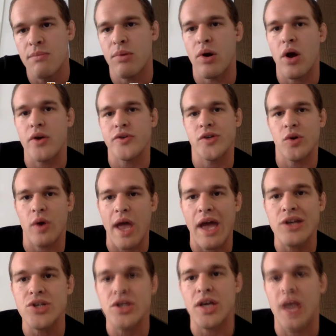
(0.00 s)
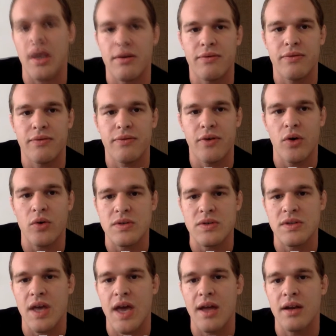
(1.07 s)
but also educate folks
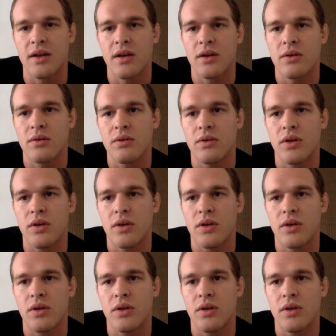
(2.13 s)
that,